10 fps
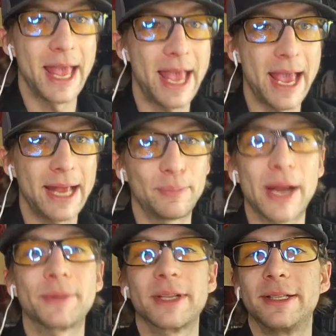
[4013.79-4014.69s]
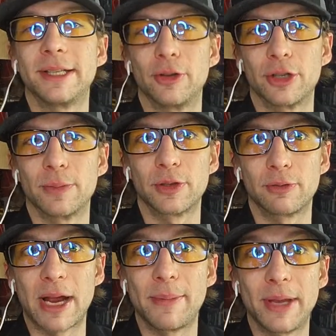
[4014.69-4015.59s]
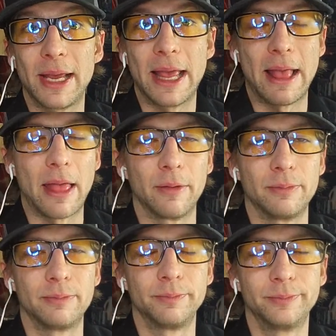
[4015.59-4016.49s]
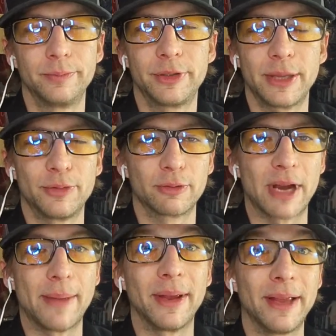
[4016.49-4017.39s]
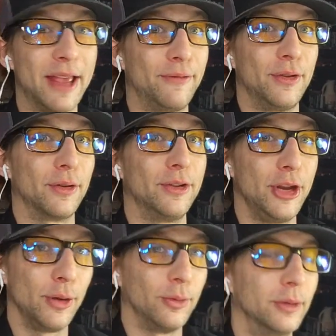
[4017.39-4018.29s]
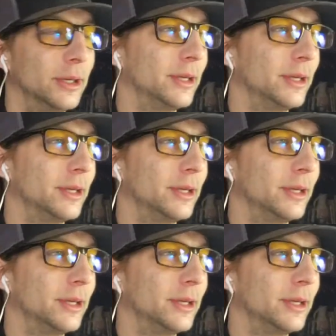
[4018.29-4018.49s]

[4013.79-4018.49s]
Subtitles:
and perhaps consider subscribing if you're new.